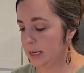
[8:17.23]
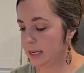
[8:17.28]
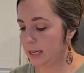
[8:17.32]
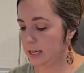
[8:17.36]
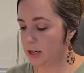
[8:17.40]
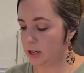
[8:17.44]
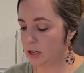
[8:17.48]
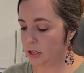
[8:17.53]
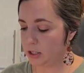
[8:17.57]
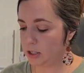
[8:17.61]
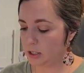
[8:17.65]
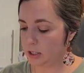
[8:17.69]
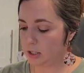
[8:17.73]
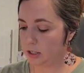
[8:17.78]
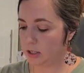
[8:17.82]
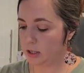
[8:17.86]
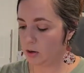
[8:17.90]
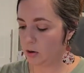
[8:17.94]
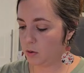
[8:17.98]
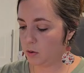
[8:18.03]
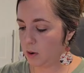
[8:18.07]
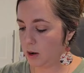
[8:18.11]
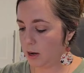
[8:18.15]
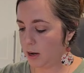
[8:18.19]
in just a
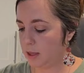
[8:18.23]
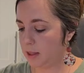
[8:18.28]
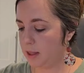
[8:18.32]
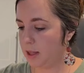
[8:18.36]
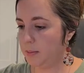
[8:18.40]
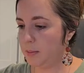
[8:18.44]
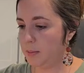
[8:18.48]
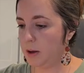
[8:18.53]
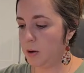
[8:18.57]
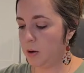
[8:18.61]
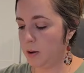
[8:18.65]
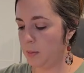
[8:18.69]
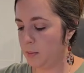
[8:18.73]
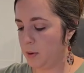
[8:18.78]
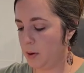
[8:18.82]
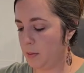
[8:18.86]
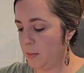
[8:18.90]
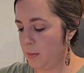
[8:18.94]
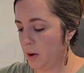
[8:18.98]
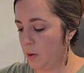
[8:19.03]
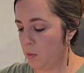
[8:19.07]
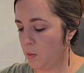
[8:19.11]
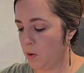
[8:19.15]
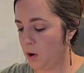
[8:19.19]
little while. Let me go ahead and put
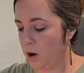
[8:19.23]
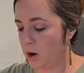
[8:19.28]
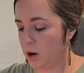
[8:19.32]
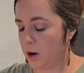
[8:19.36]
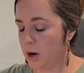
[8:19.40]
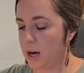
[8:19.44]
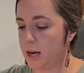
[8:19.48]
my water